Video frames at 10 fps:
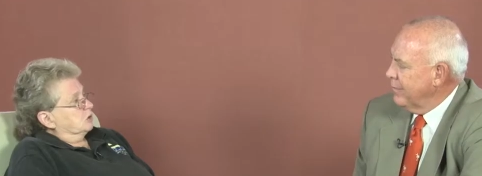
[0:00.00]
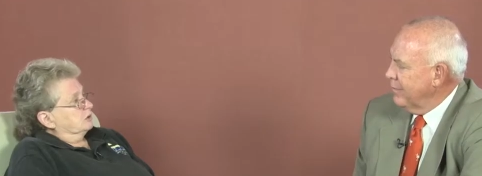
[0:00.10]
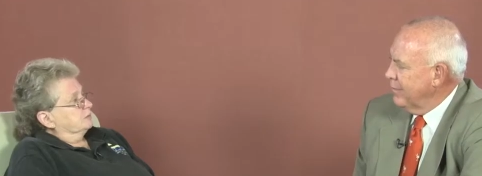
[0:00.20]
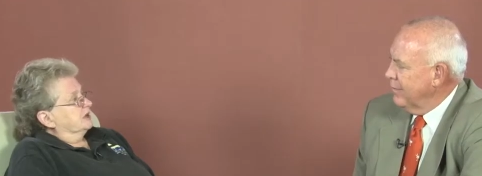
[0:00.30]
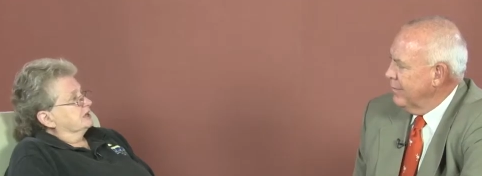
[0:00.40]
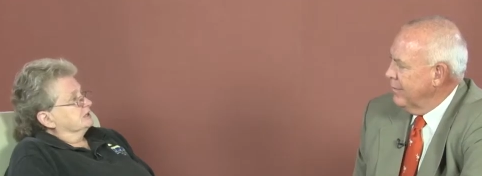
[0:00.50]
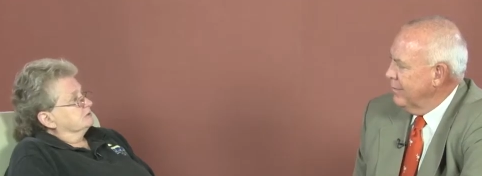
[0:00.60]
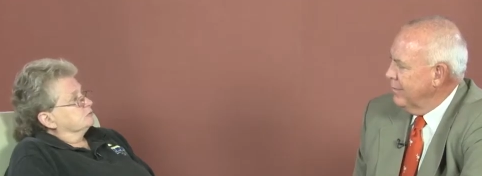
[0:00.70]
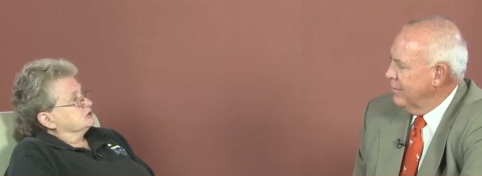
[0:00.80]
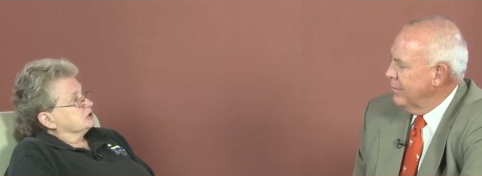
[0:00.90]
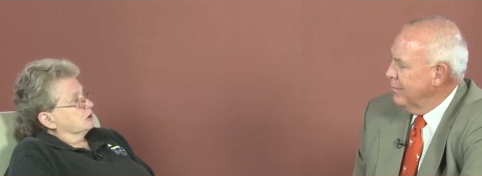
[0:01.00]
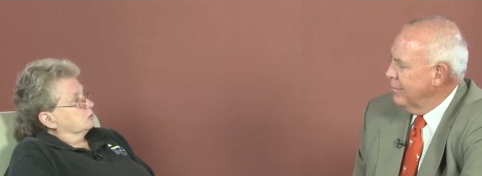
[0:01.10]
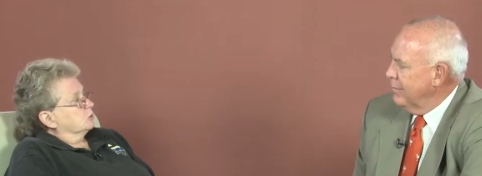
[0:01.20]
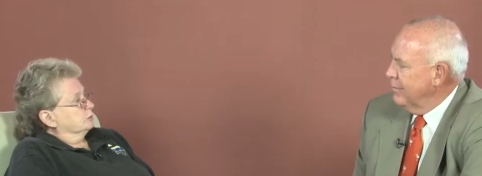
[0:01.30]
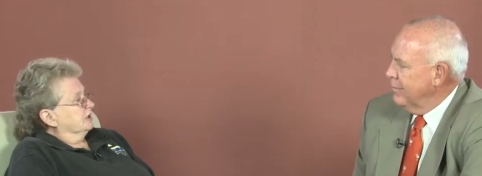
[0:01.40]
Speaker 1: part painted with
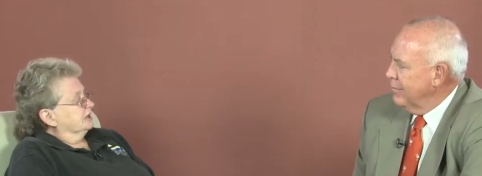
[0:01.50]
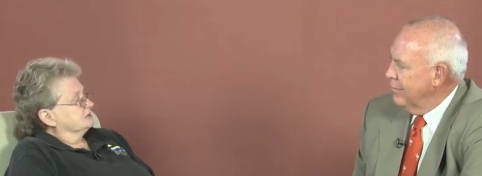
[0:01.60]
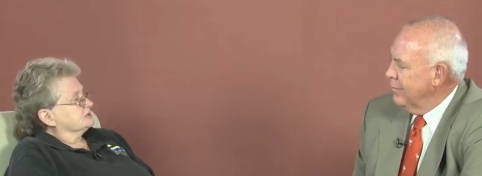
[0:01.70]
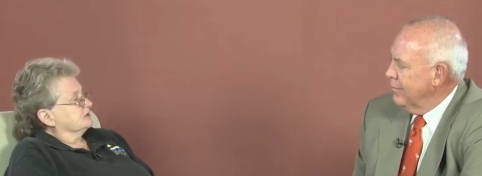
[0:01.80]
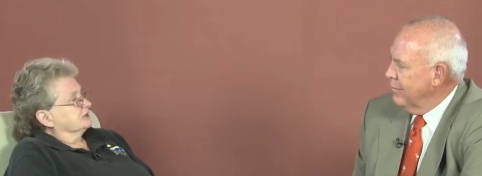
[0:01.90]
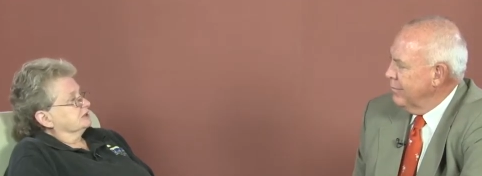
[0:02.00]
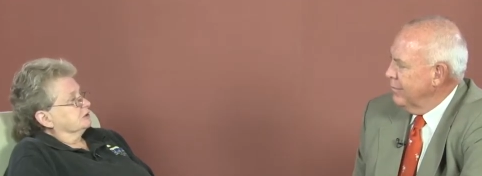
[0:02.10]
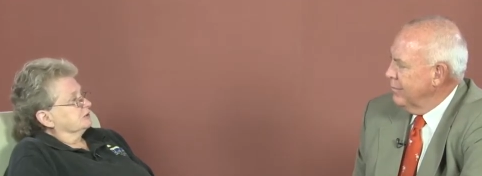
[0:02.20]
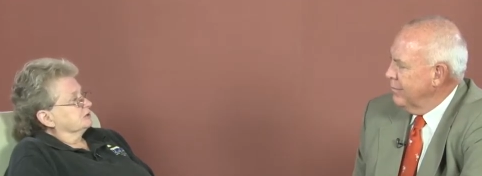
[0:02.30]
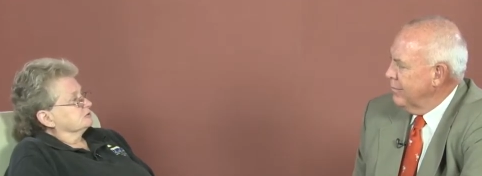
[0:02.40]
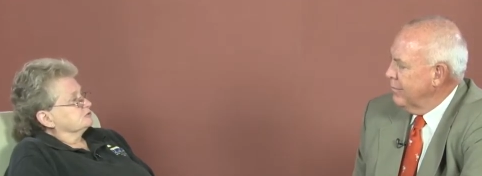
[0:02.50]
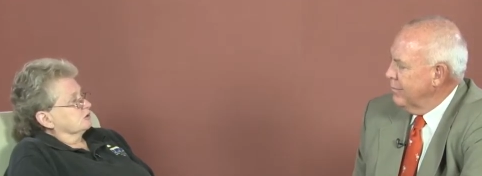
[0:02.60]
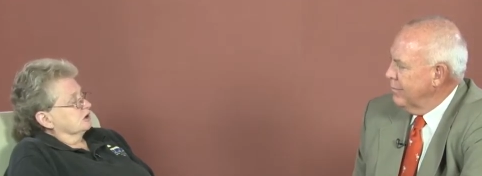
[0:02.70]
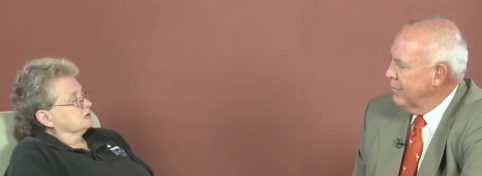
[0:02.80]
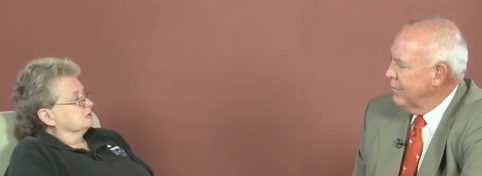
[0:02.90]
chalkboard paint so they can go in there and
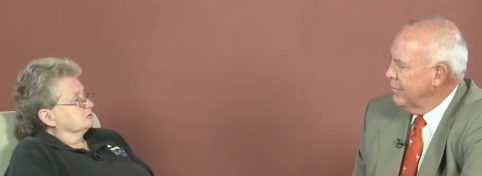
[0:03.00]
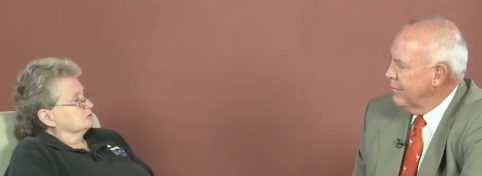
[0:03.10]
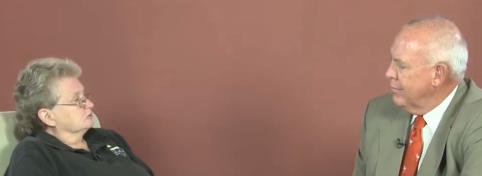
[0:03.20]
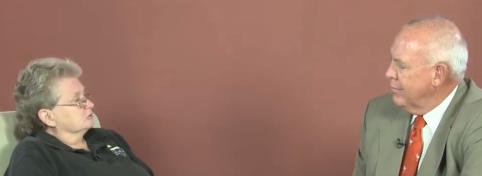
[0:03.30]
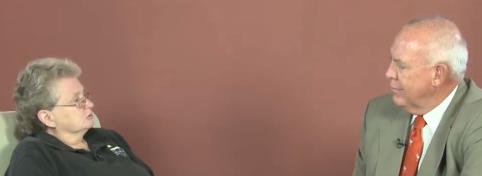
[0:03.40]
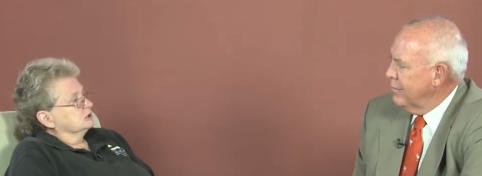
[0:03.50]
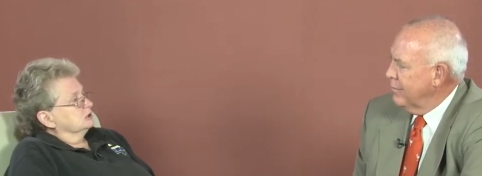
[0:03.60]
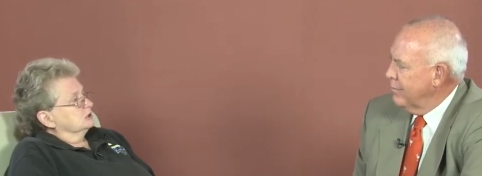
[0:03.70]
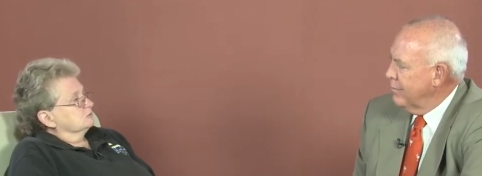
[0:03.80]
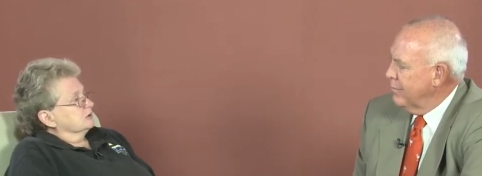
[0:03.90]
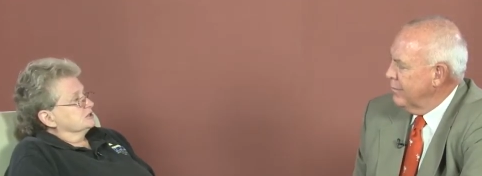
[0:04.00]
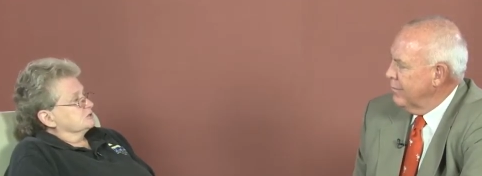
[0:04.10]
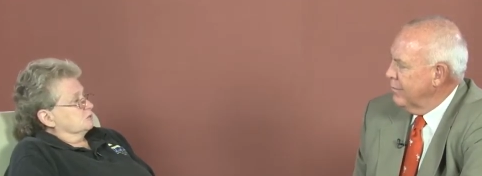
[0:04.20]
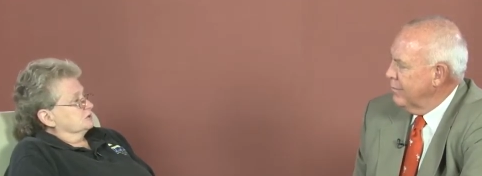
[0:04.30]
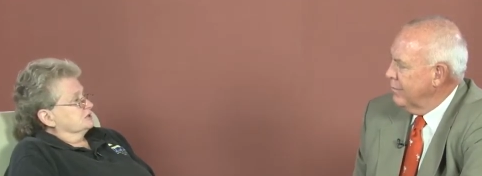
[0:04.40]
draw their own little race
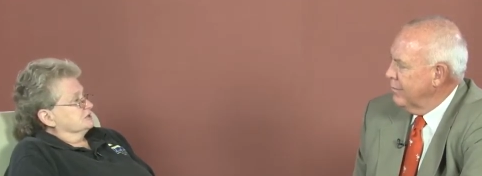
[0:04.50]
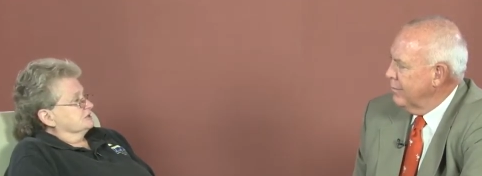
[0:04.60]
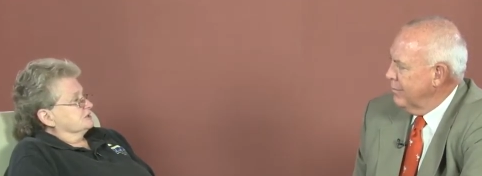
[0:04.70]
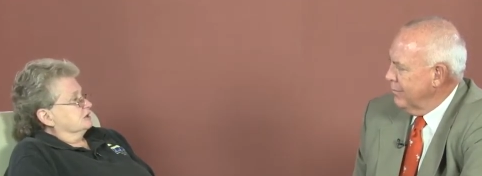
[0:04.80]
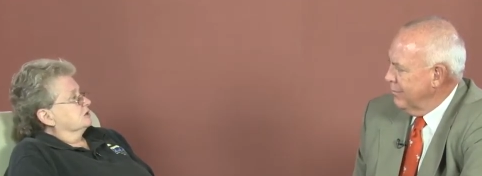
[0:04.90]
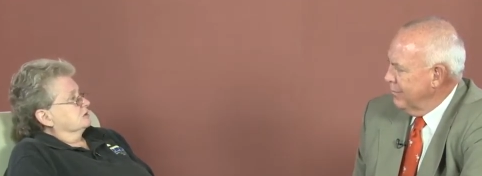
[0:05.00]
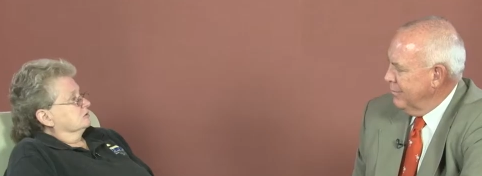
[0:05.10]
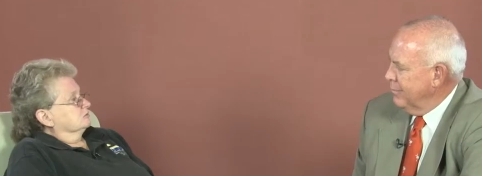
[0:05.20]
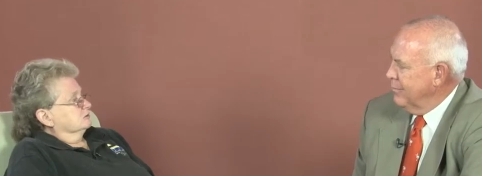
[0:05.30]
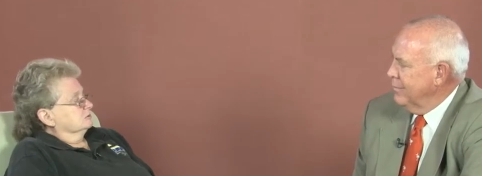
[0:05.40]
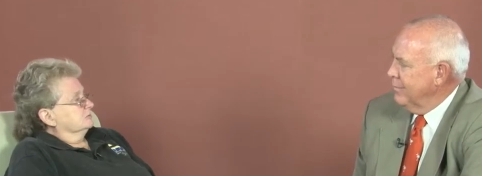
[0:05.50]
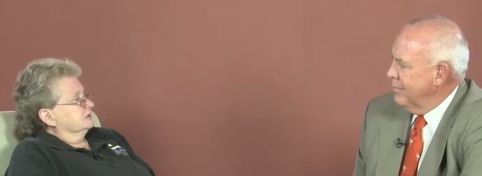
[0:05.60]
horses and color them.